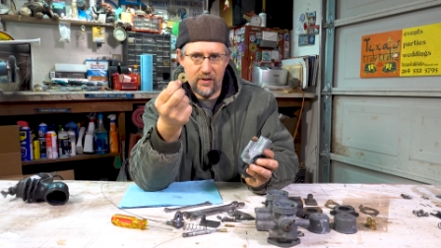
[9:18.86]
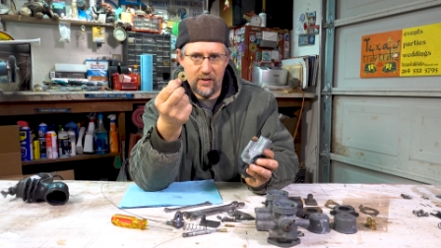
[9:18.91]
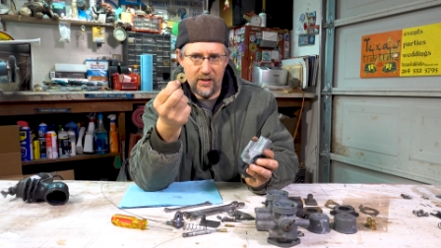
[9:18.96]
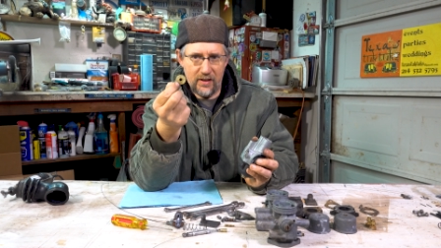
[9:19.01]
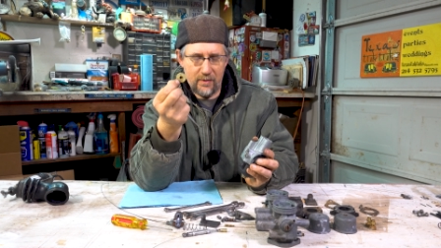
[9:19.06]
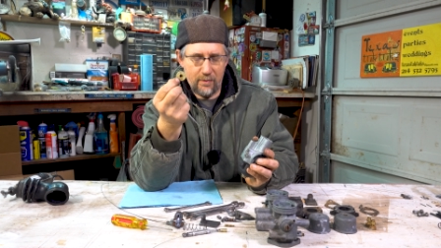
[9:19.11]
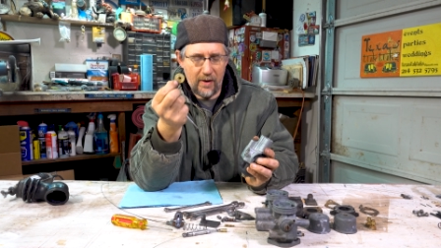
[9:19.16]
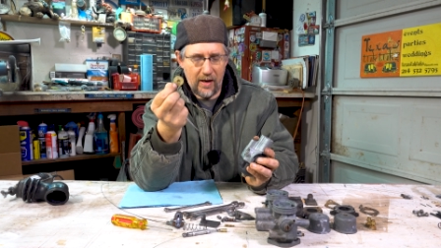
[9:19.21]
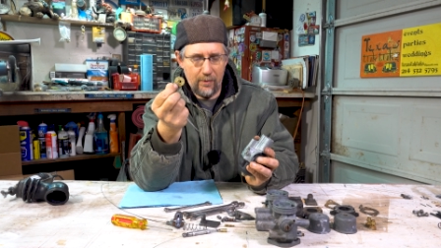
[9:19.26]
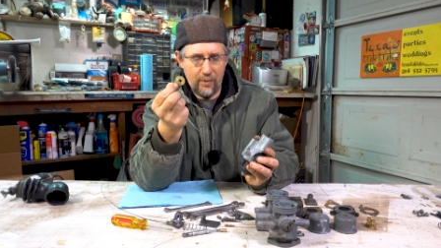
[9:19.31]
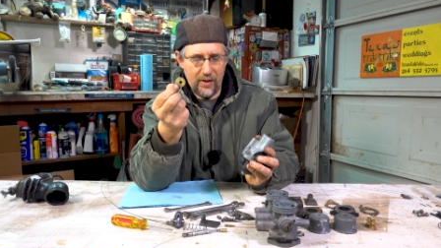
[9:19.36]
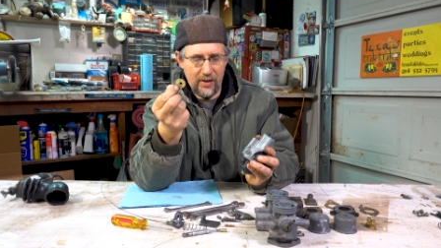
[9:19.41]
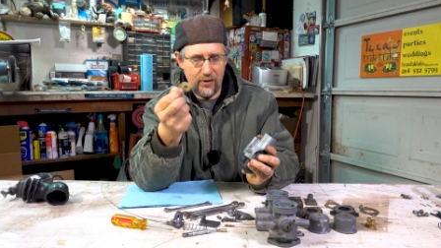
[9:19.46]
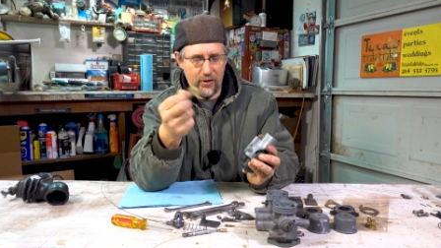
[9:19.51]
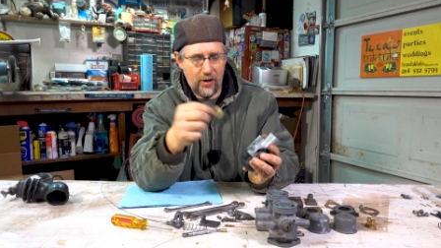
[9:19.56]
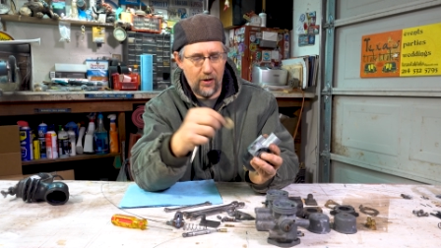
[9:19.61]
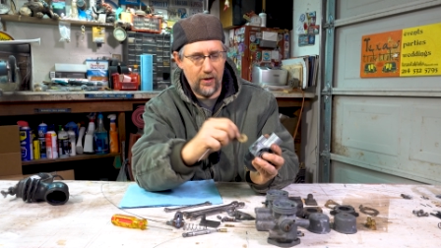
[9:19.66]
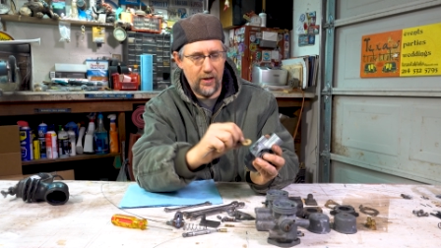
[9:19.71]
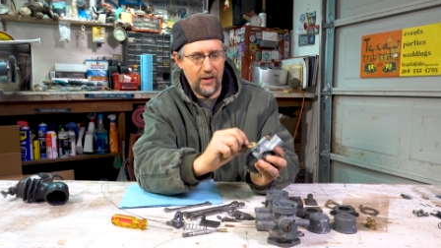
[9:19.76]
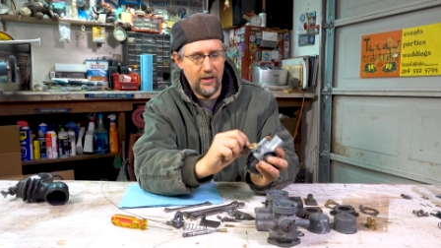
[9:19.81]
this might be
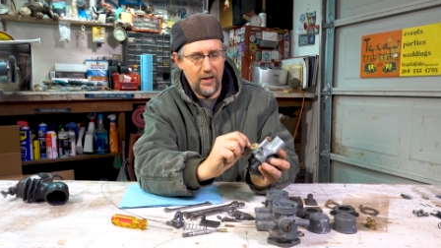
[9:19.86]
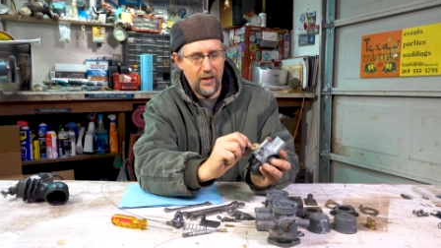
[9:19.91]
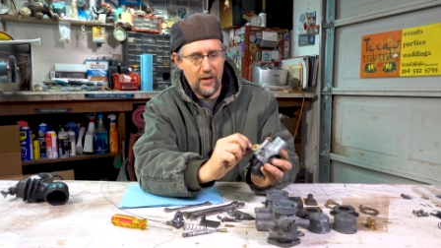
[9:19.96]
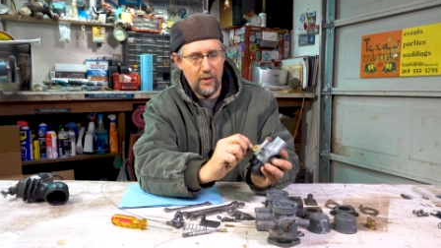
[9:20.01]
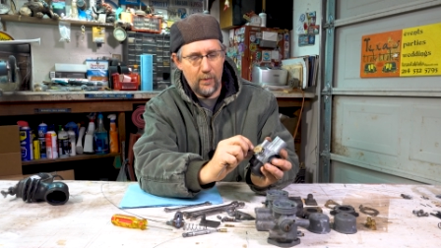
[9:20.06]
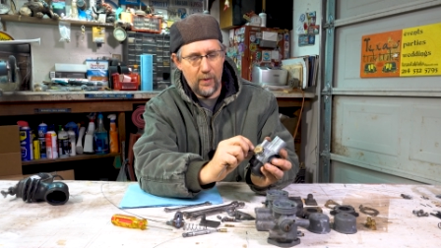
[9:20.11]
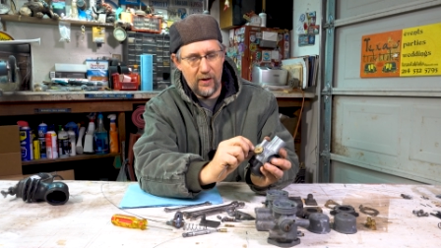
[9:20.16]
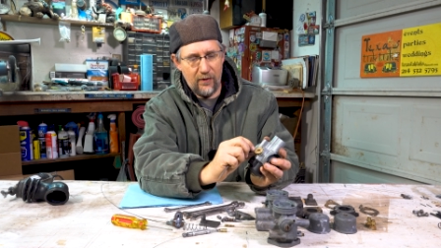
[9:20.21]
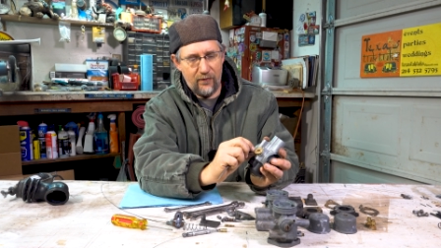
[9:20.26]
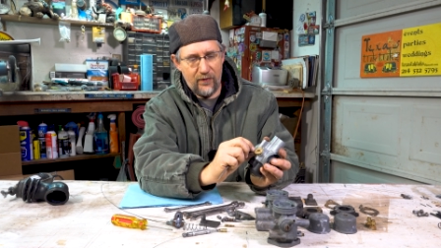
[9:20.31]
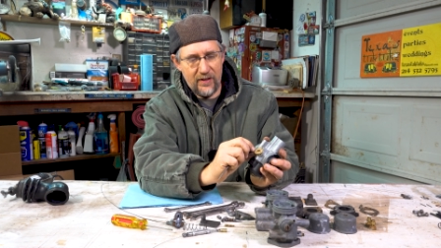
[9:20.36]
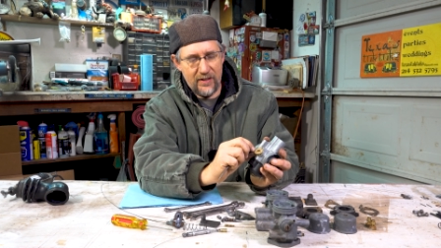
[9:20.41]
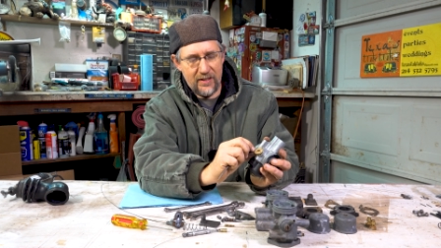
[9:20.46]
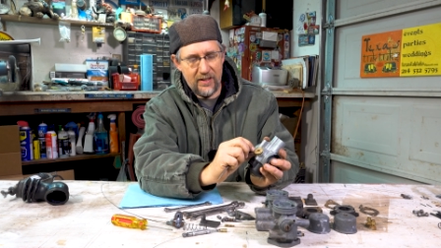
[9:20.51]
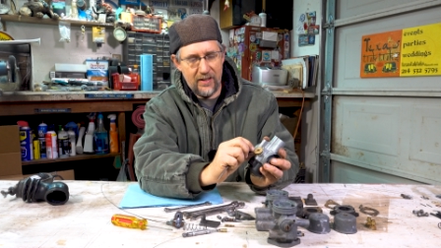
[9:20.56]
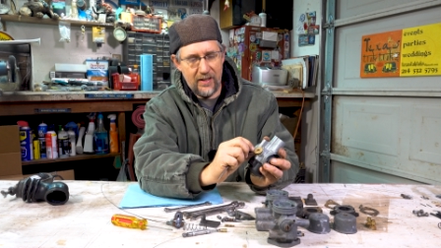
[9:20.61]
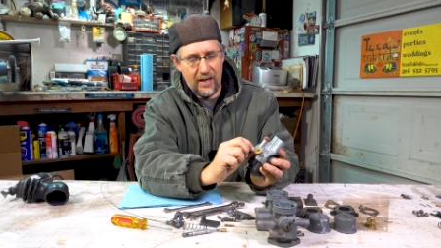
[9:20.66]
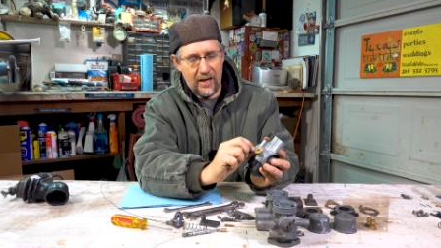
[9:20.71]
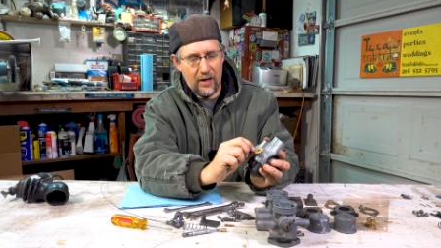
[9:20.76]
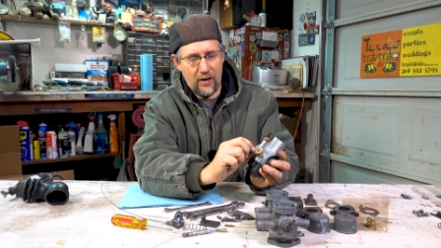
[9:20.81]
dirty. But it fits
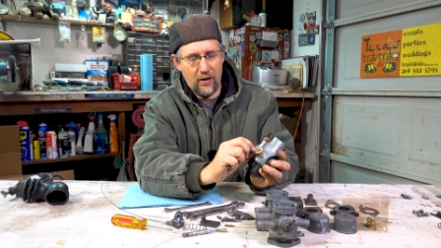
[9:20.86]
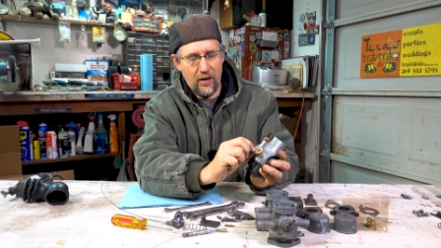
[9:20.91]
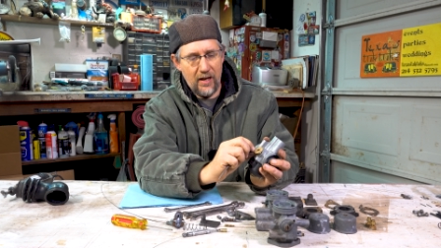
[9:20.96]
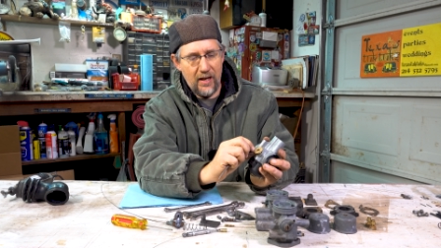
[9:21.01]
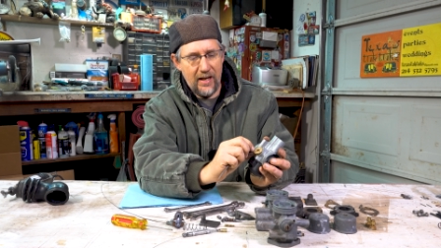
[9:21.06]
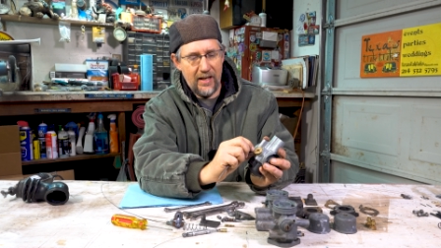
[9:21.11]
in there.